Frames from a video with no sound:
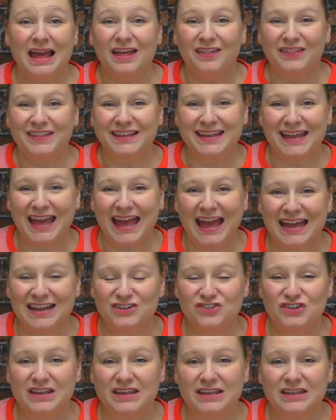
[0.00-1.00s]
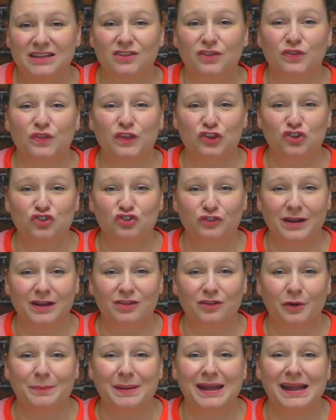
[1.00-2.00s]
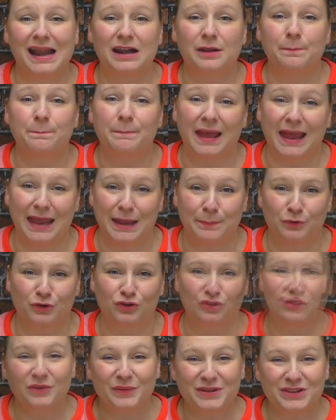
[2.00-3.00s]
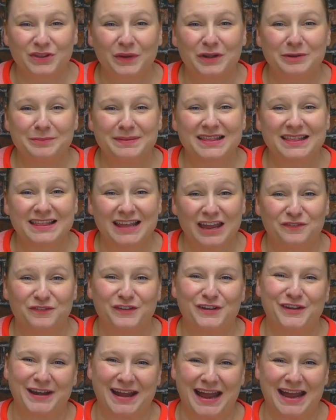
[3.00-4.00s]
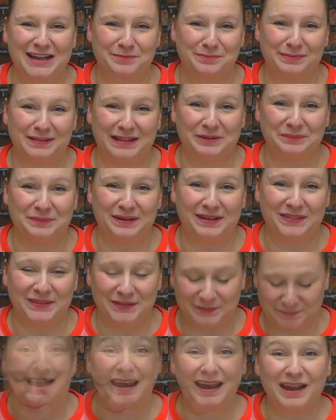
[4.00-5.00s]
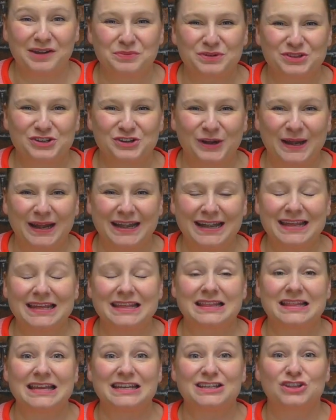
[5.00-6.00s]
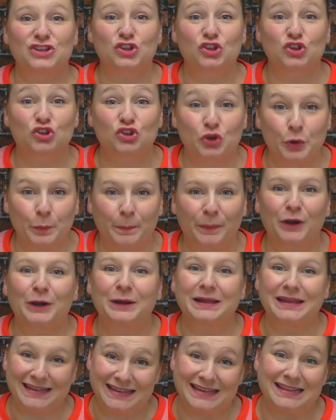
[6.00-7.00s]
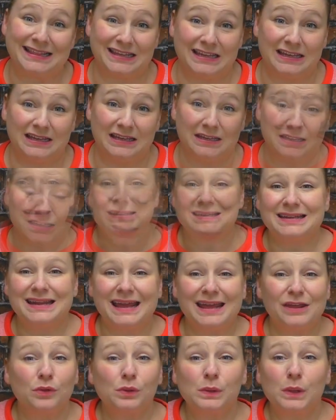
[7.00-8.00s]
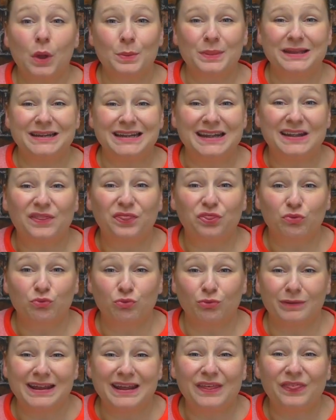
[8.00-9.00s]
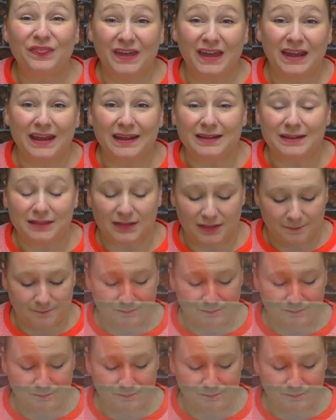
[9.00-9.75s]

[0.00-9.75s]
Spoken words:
The catch is the strings are made out of paper, so it's going to be safe for your cat to play with. And what's great is it's super easy. Today you'll only need 3 things.